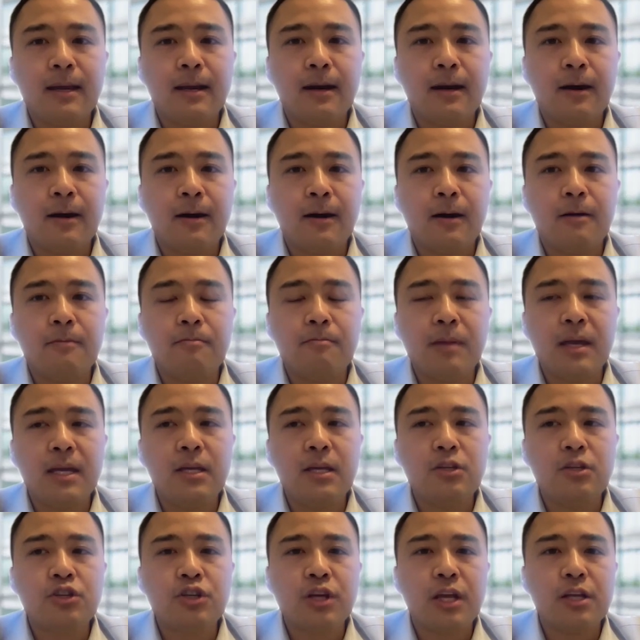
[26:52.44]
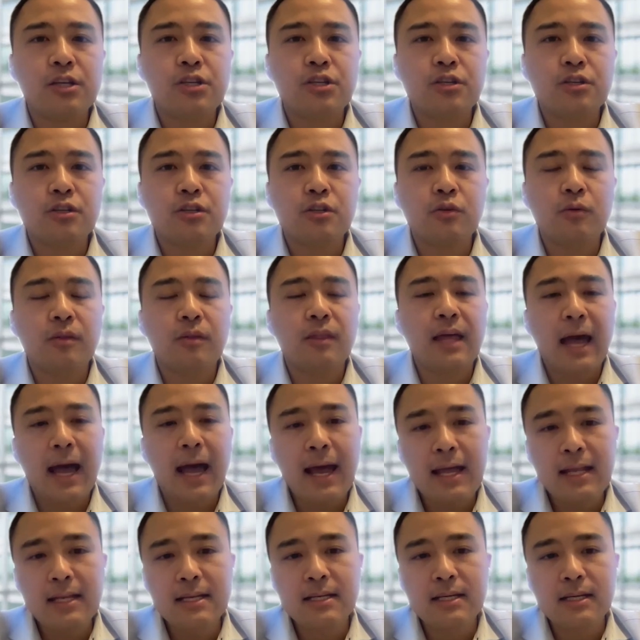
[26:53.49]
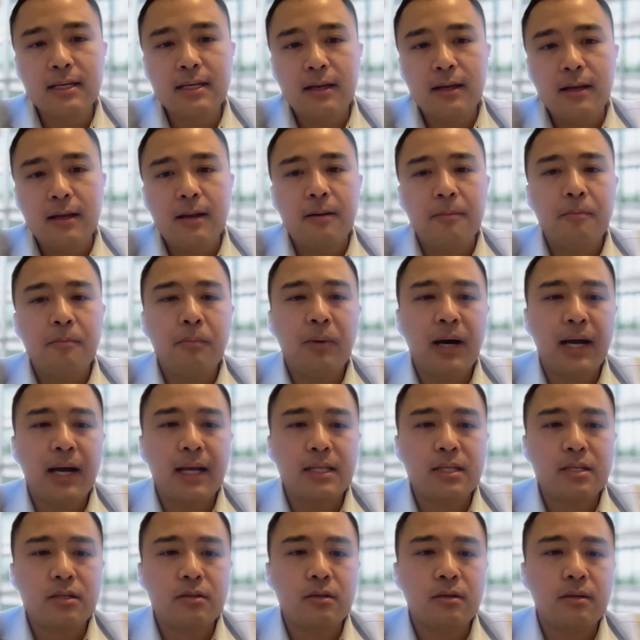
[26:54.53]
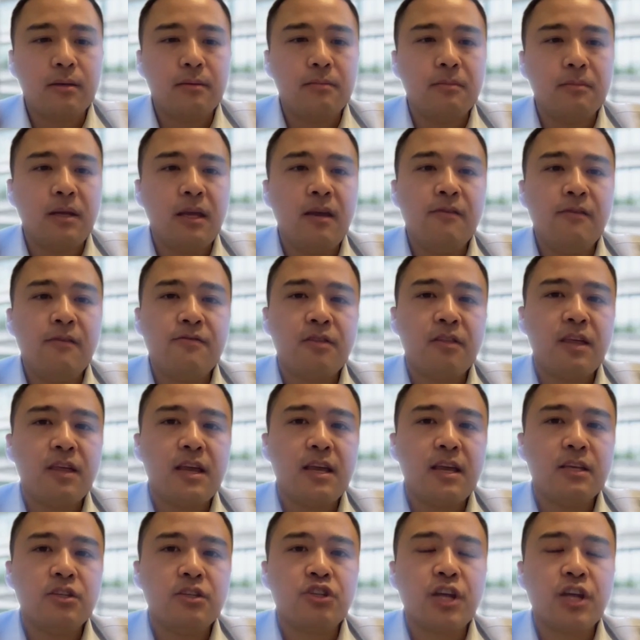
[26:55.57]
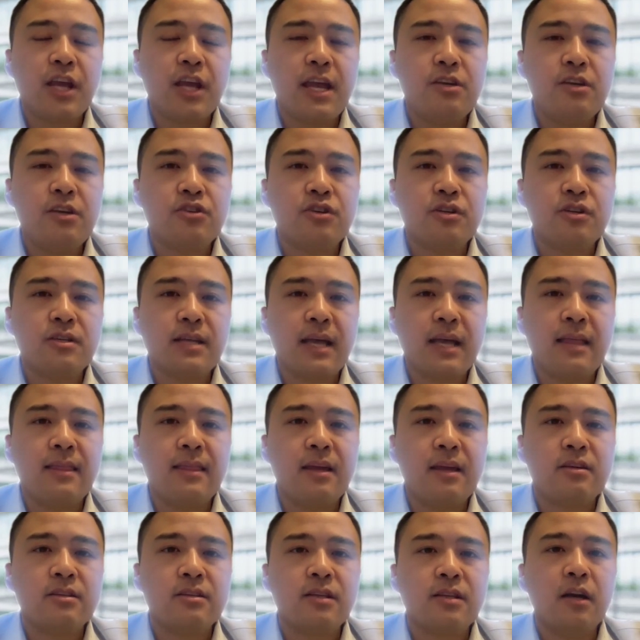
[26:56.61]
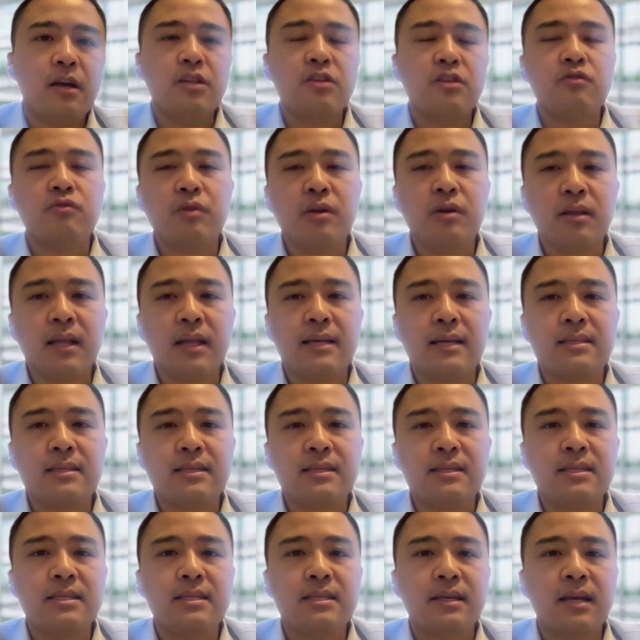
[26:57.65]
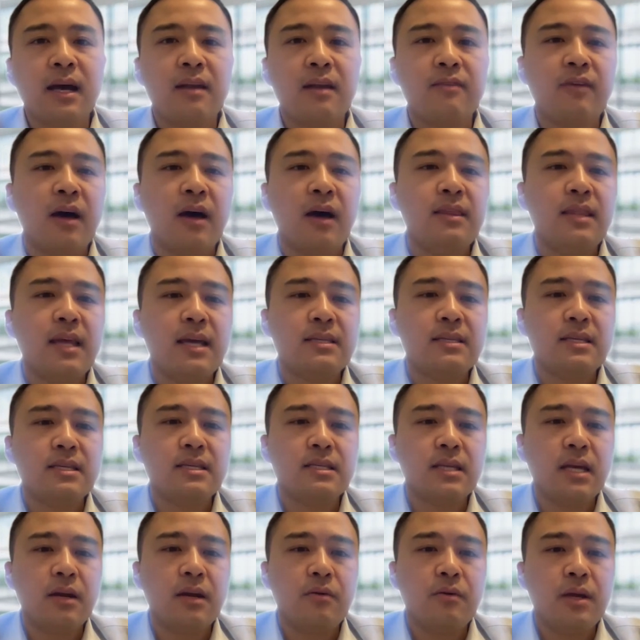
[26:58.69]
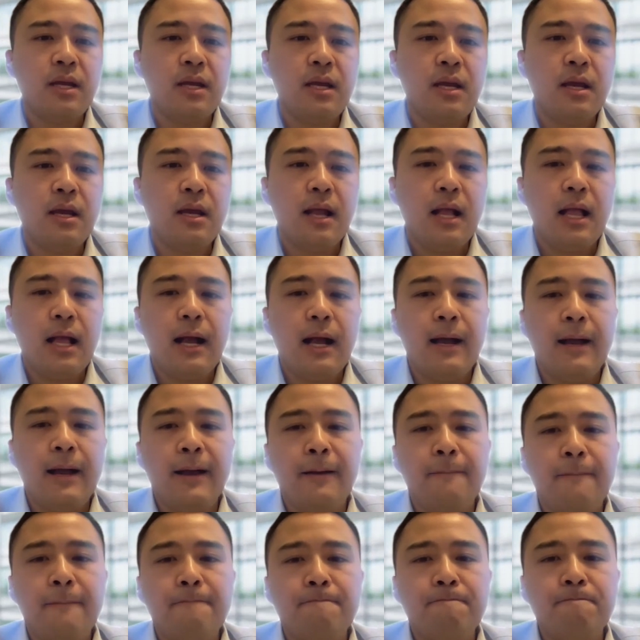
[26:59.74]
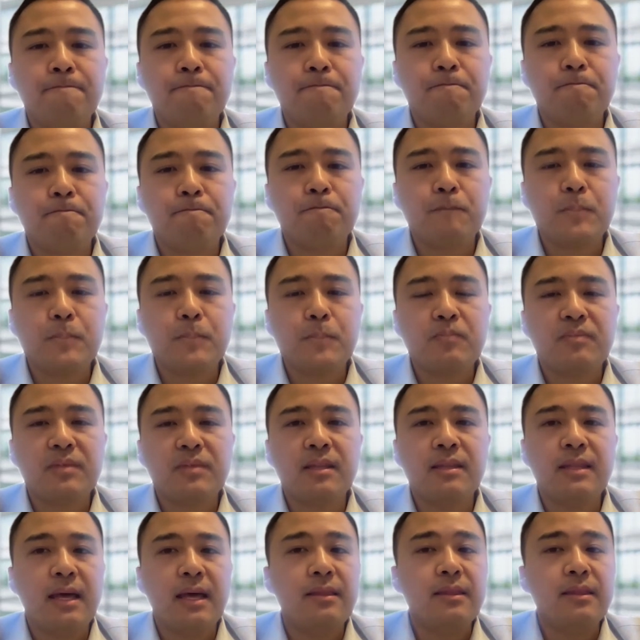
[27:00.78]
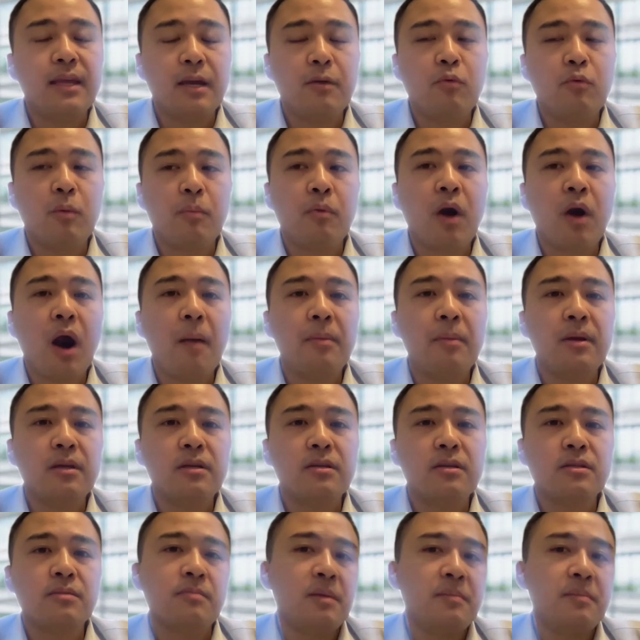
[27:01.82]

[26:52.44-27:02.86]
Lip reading: they are making changes to that. But if things changes and they're starting to realize this is kind of unnecessary, then they will probably